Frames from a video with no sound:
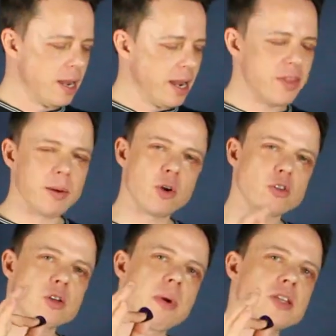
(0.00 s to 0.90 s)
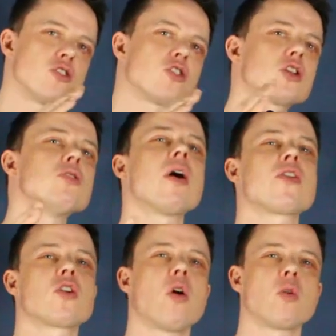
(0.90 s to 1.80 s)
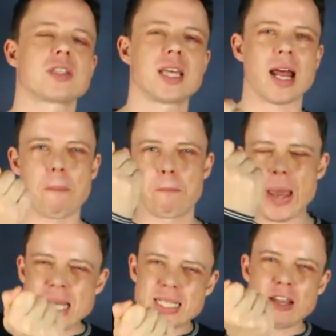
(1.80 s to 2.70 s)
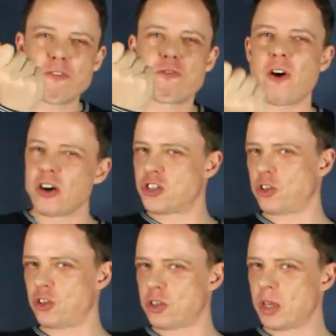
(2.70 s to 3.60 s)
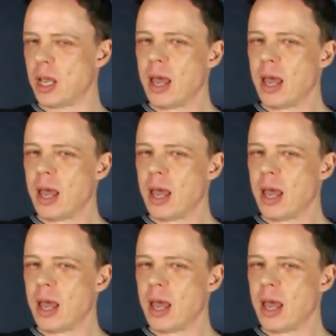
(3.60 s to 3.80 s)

And then I'm going to mention two other chords that are basic functions,